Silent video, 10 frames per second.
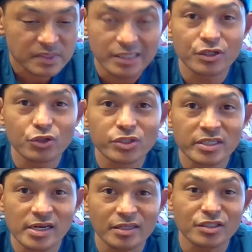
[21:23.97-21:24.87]
didn't use it as
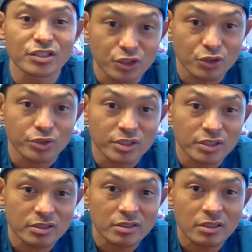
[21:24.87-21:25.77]
an
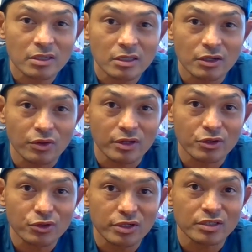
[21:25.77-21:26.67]
excuse. You know, they
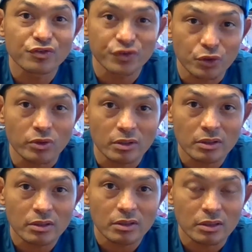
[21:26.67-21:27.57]
use it as fuel.
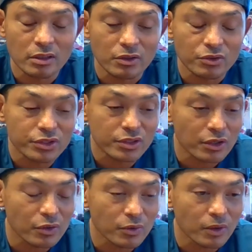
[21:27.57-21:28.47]
You know,
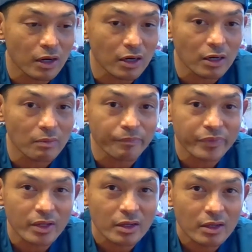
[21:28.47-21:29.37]
so um,
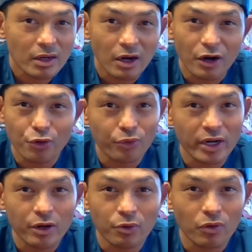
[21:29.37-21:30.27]
a great
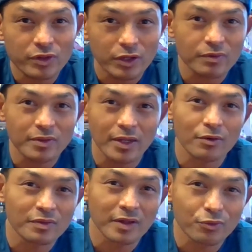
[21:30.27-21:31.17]
right. quote that
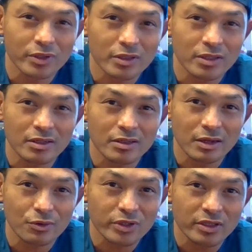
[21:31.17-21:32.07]
that really
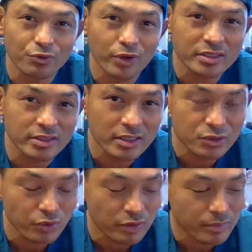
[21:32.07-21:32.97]
that really resonates
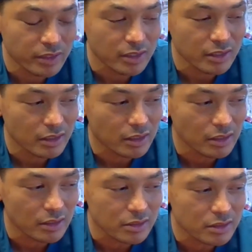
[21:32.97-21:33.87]
with me
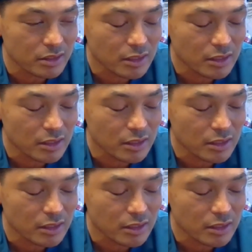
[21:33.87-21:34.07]
is,